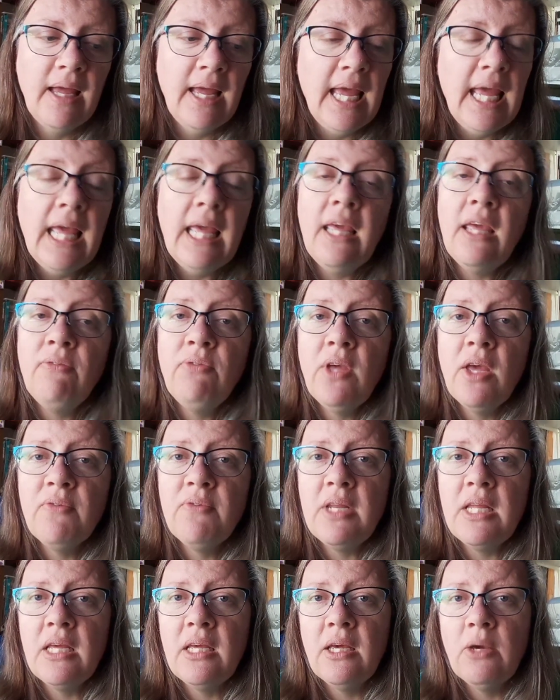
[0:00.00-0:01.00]
If you have
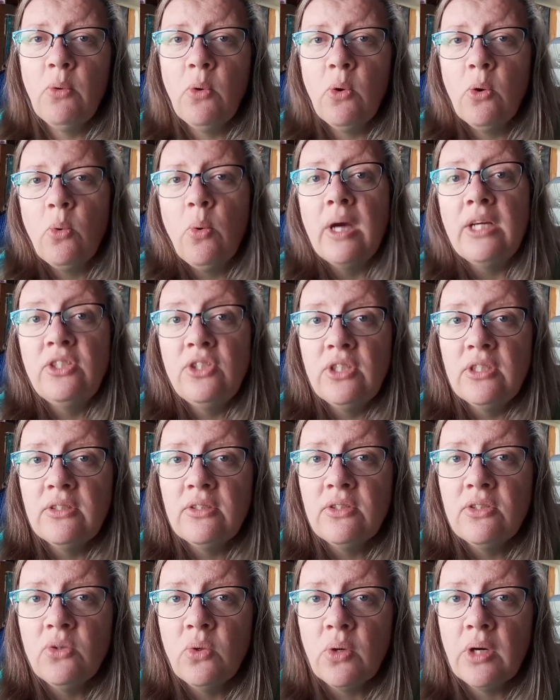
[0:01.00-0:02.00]
any
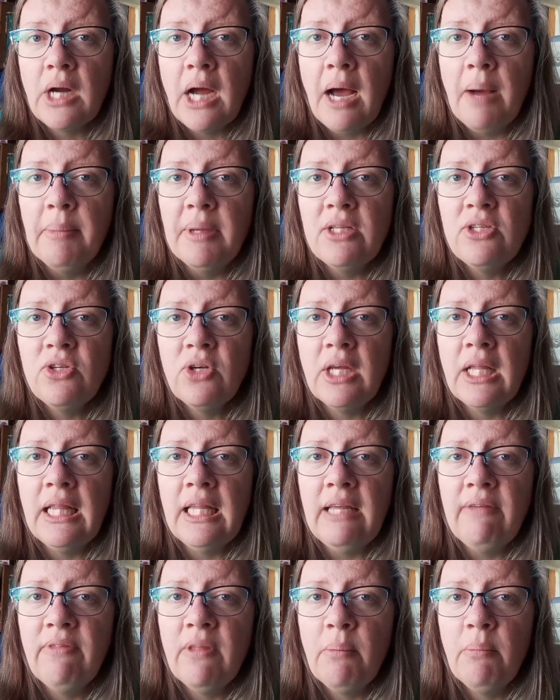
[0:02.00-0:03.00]
questions or comments, you can
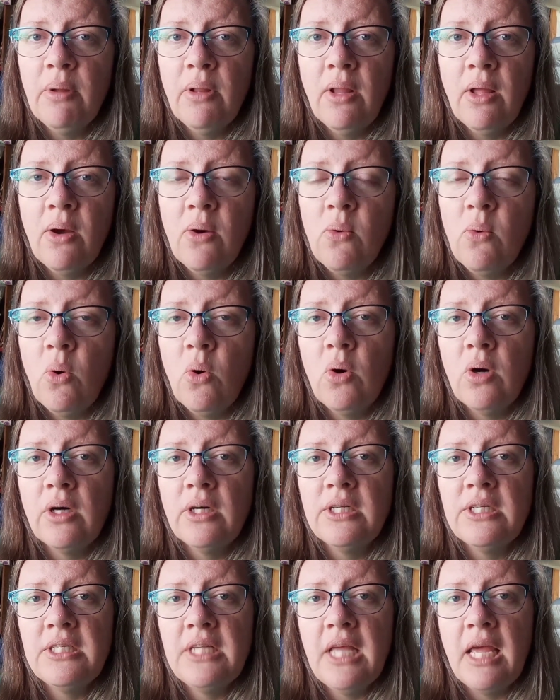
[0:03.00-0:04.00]
leave them below
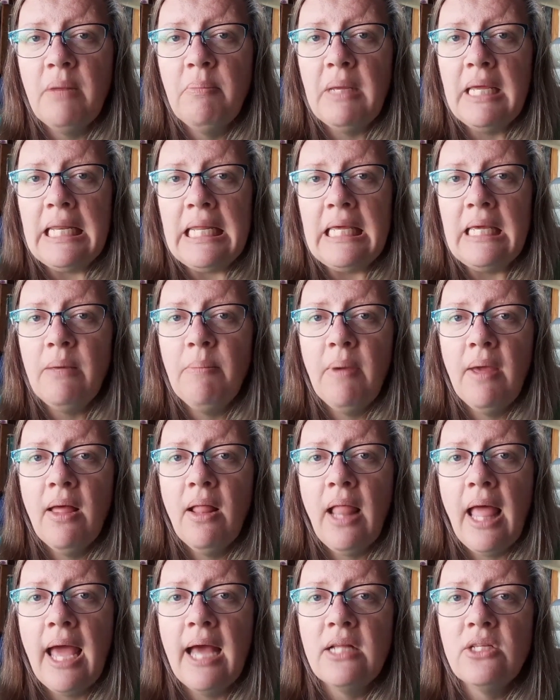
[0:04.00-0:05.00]
or send me an
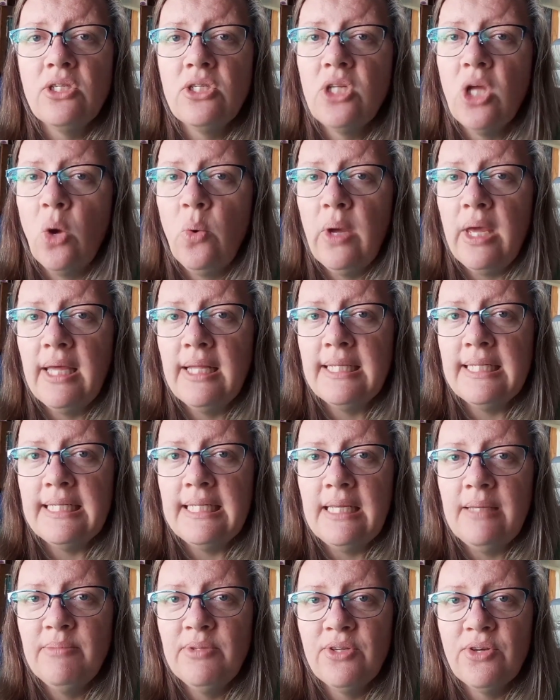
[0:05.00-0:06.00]
email at
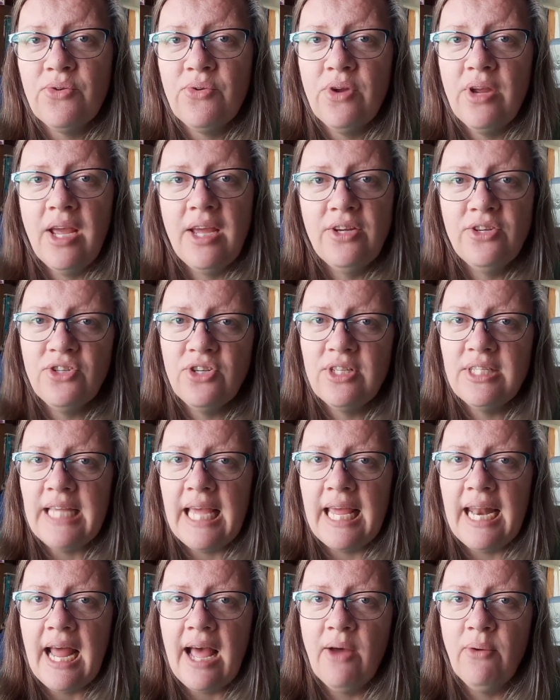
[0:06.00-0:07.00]

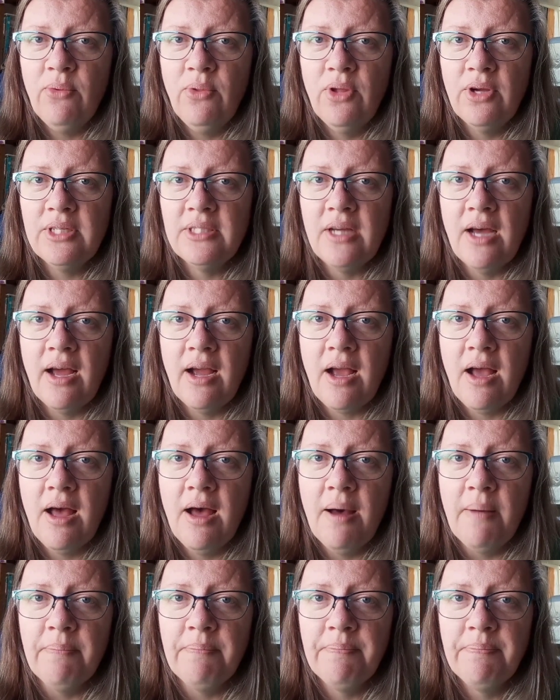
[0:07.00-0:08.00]

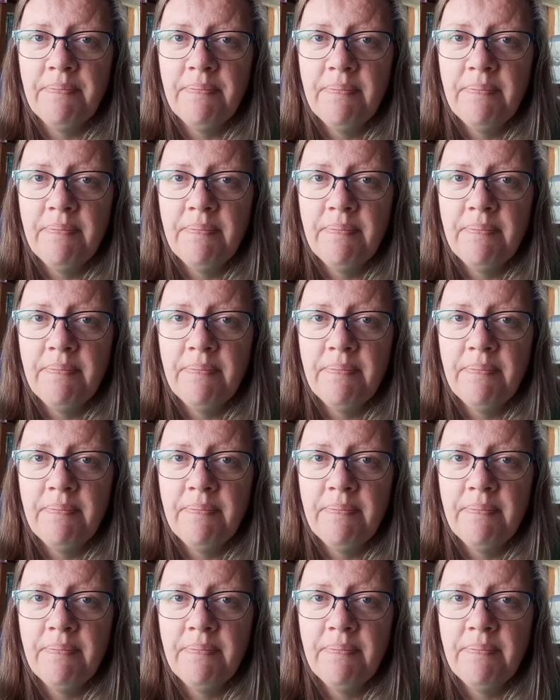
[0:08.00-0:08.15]
sewitseemscreations@outlook.com.